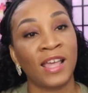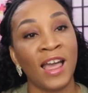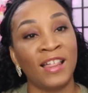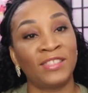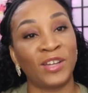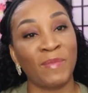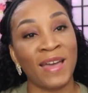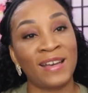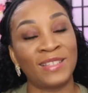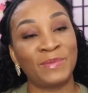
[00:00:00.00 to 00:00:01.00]
Look, my
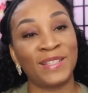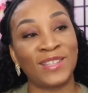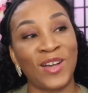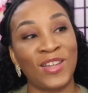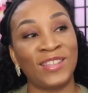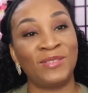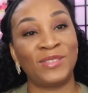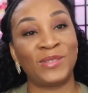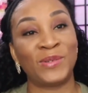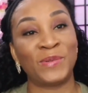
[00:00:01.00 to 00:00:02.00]
husband's on
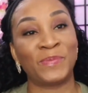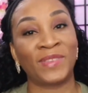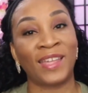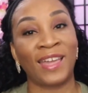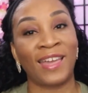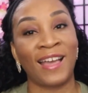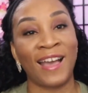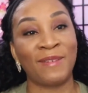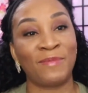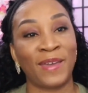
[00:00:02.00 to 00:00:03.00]
YouTube.
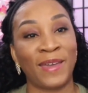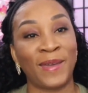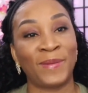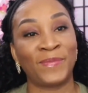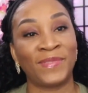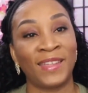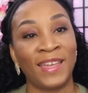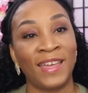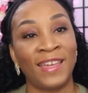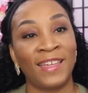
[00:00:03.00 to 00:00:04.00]
Hi, babe.
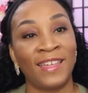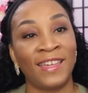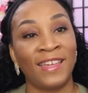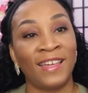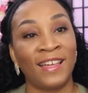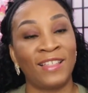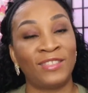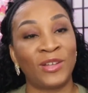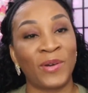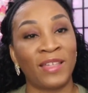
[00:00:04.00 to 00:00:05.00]

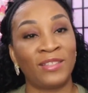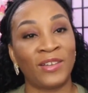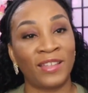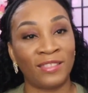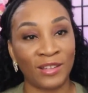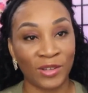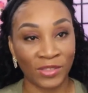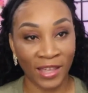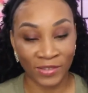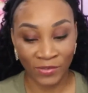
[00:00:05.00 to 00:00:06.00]
Hello, hello, hello.
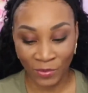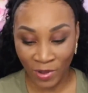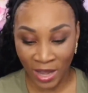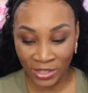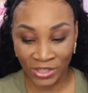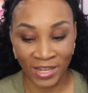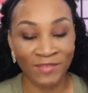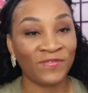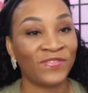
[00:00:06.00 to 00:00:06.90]
Thanks for watching.